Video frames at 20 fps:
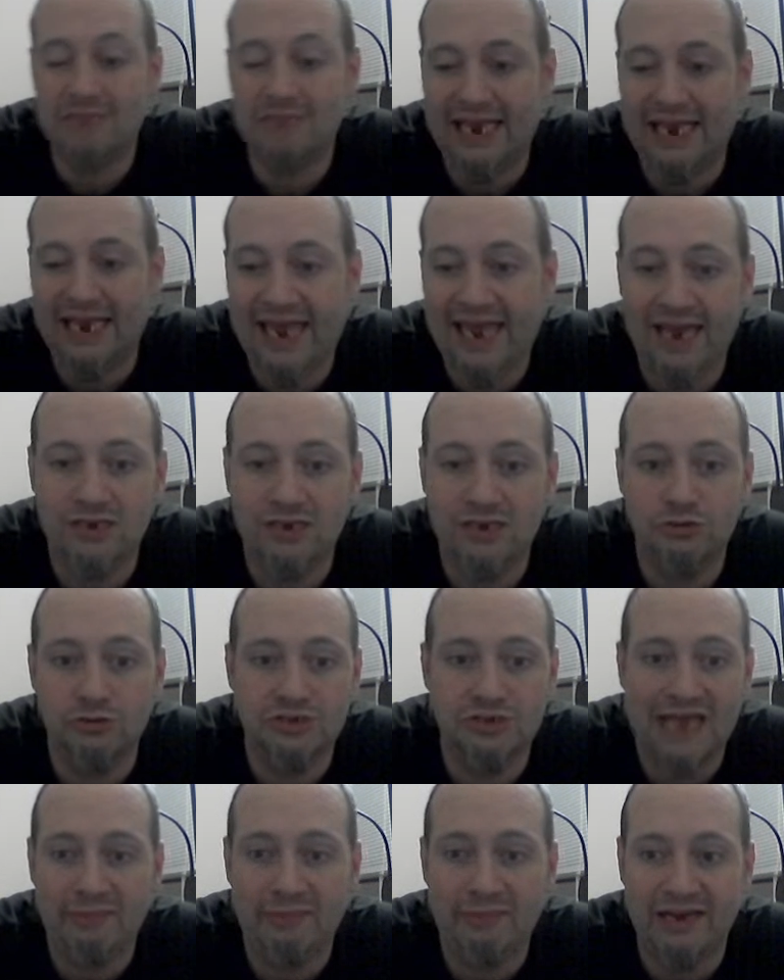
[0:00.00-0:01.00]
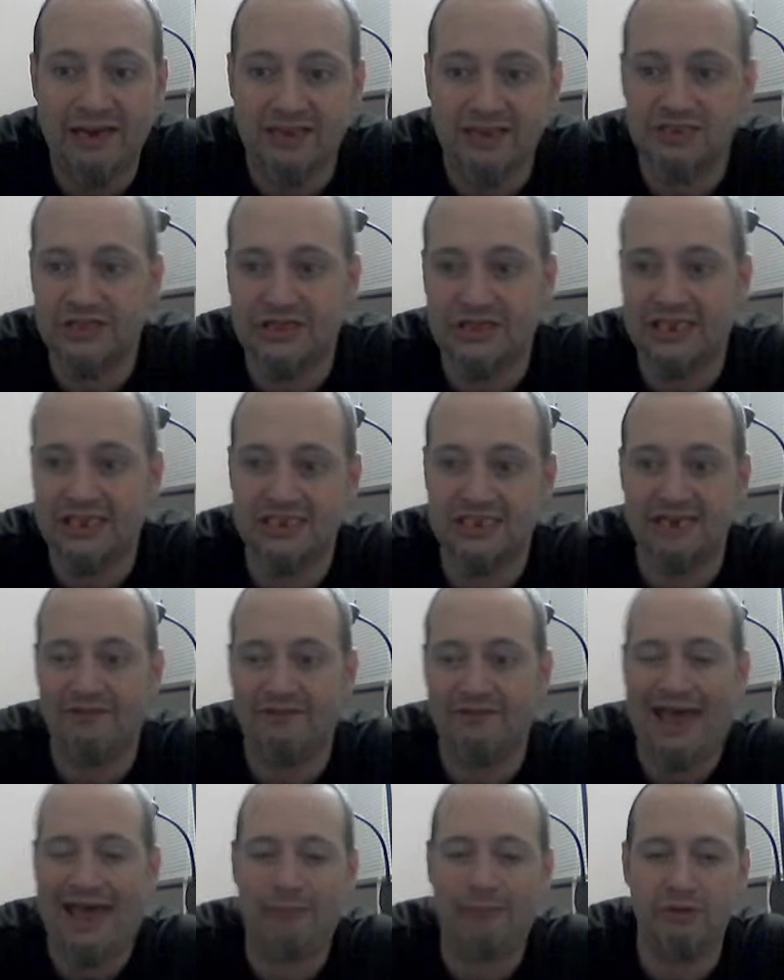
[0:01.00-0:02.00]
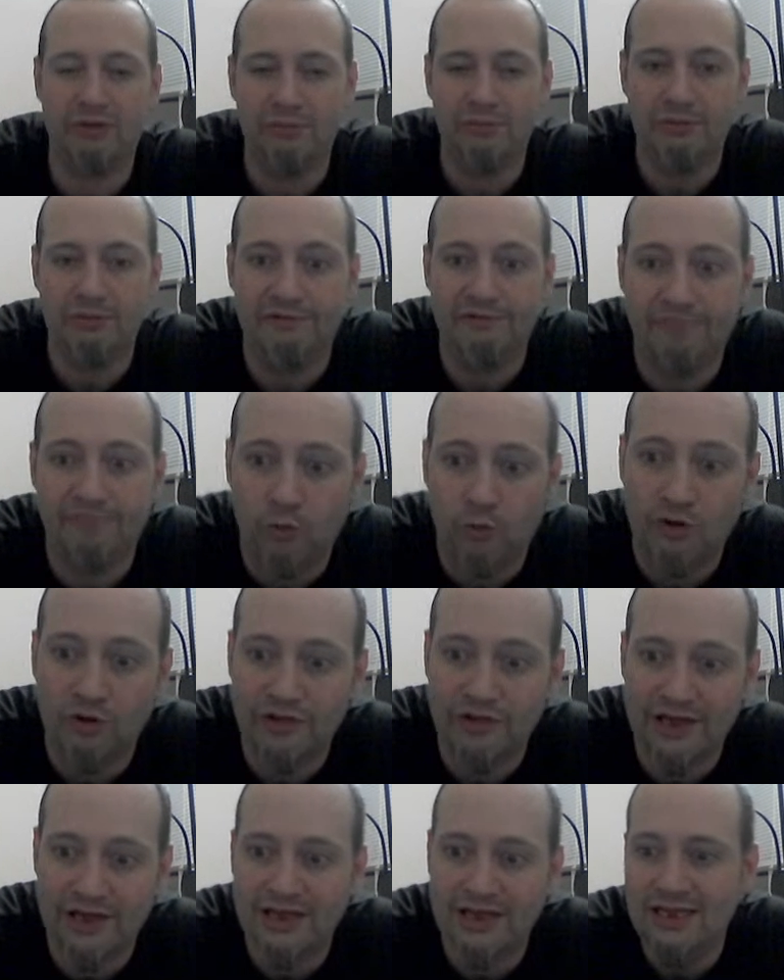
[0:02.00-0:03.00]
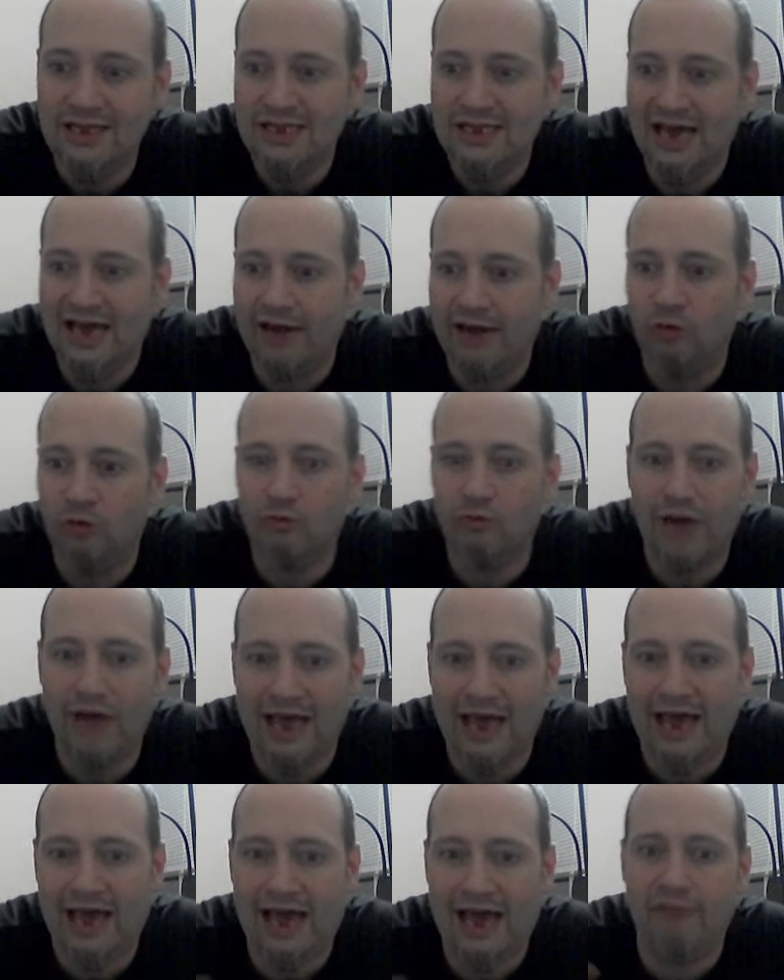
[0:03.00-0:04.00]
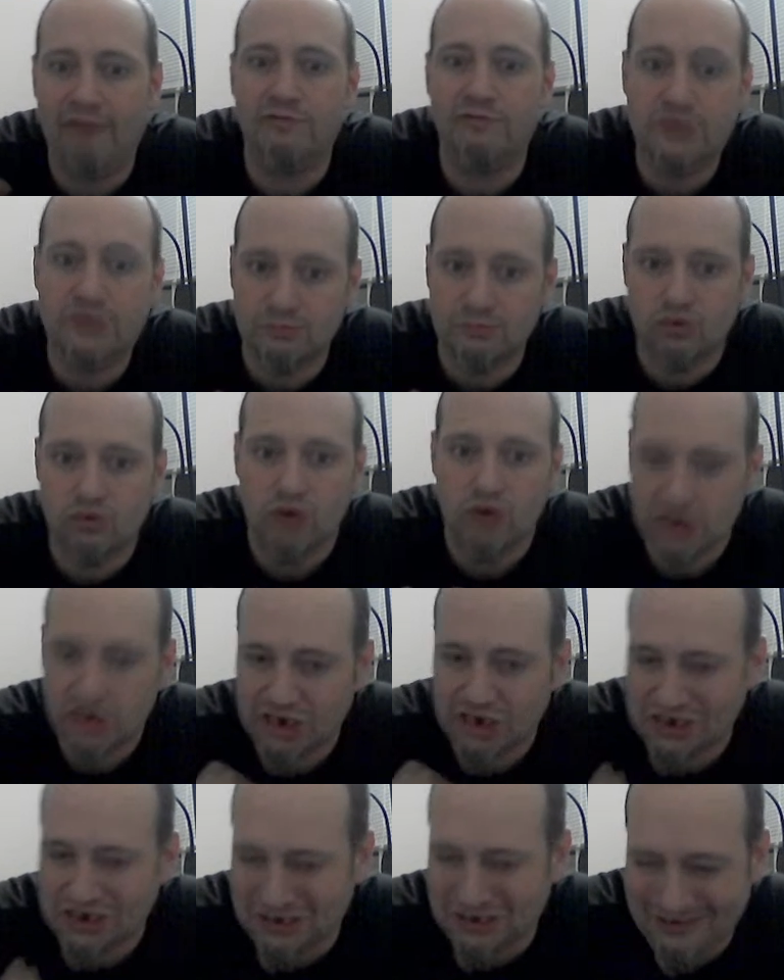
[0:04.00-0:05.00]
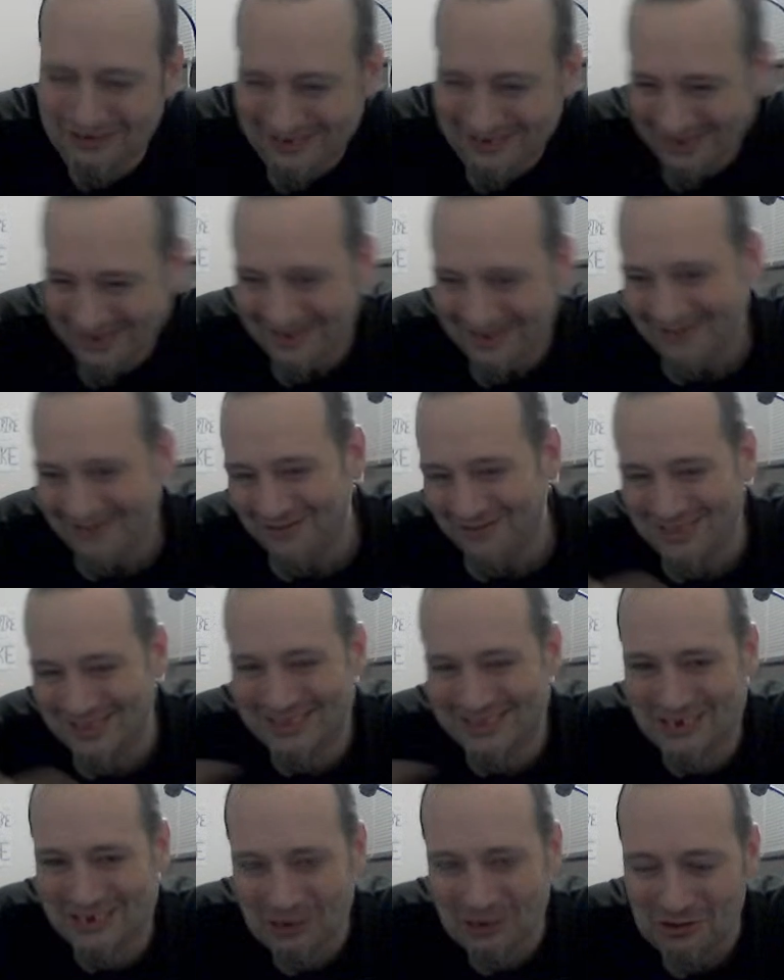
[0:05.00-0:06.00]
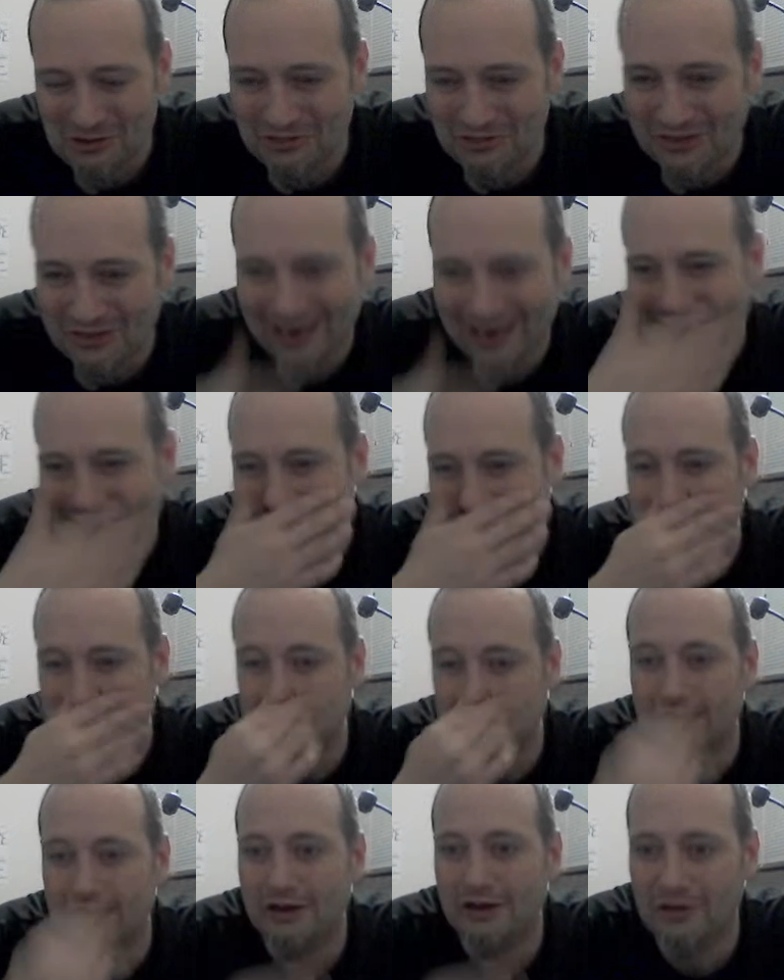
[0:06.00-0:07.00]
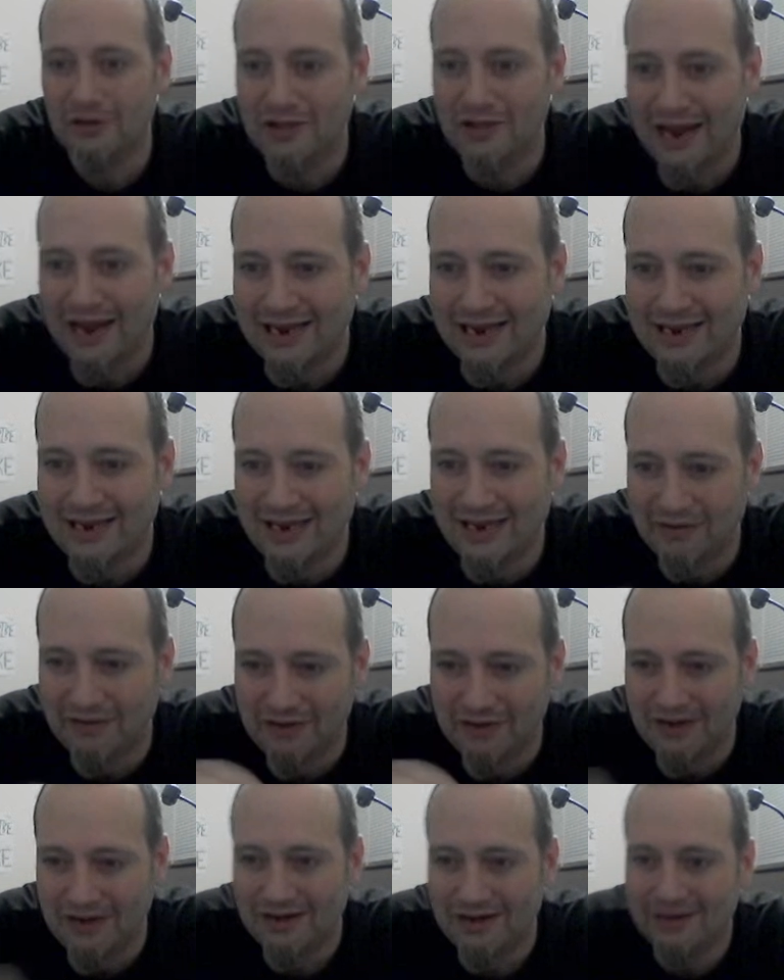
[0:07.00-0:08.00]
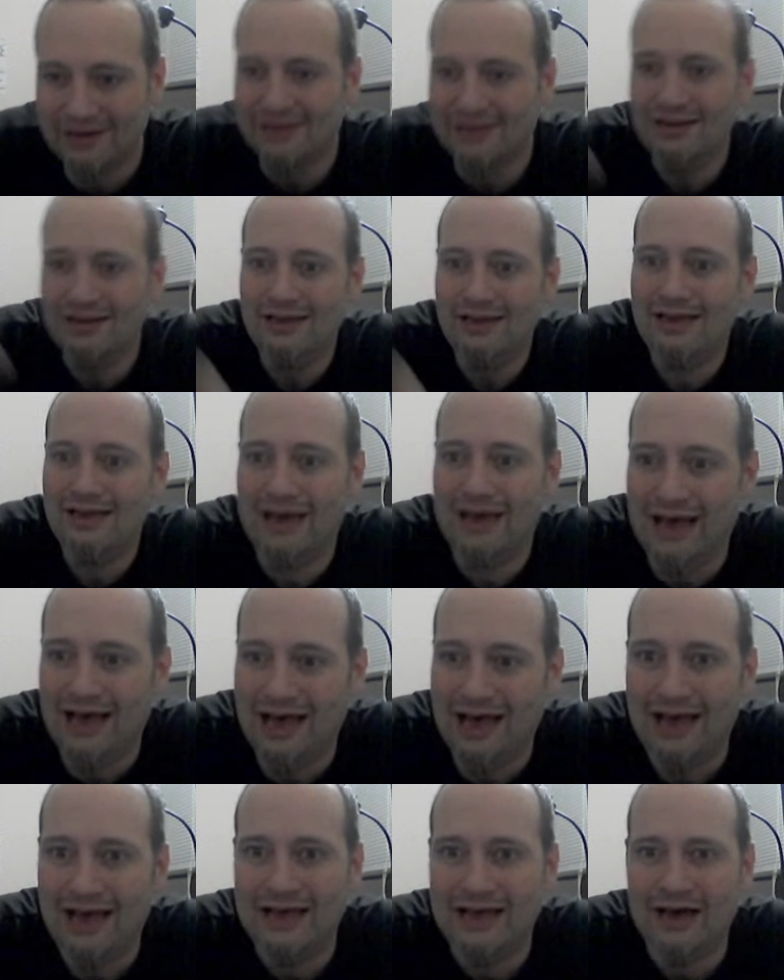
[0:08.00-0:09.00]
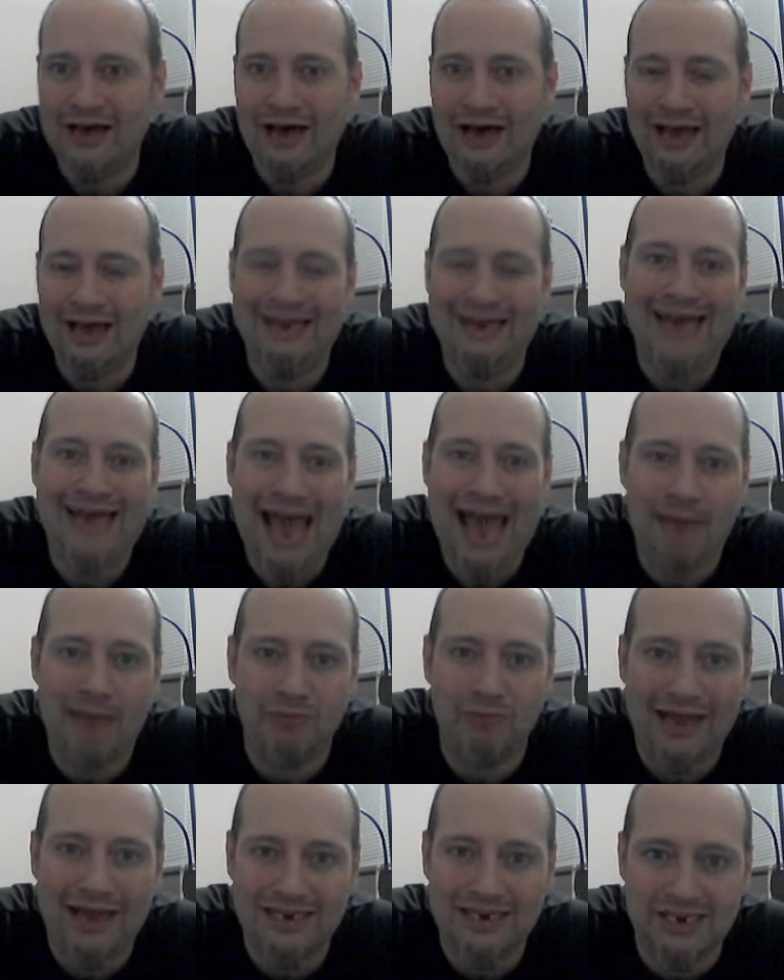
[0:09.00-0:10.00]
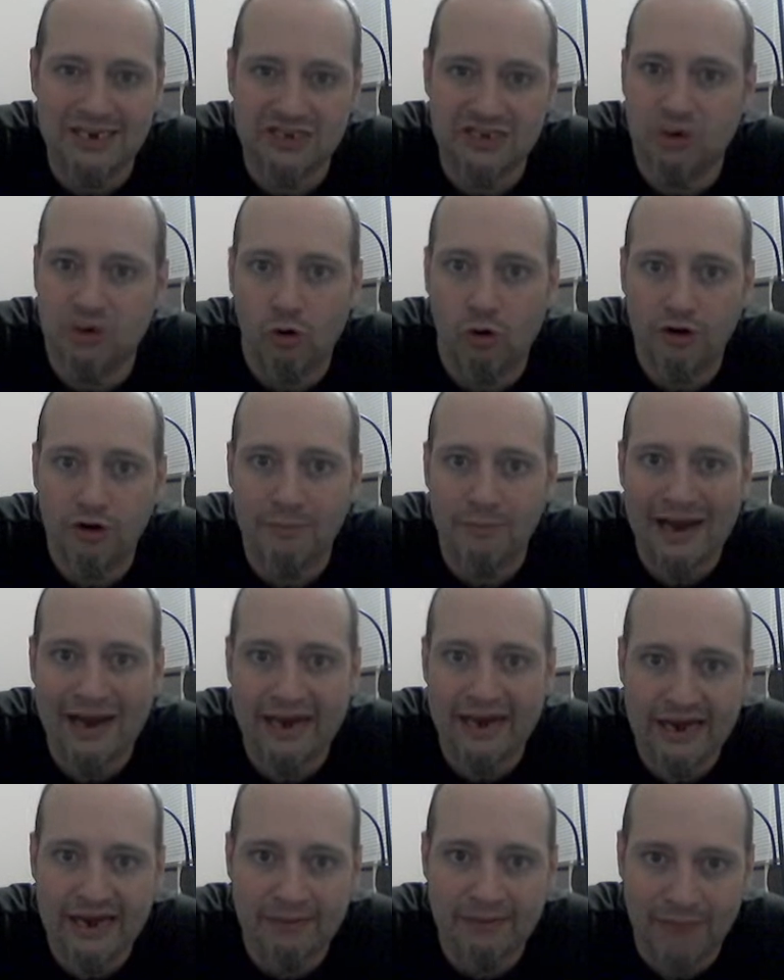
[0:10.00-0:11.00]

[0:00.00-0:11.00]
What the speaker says: I can't use that because of things that have happened to me before that I have some trust issues with certain things, you know, like giving an app like Discord my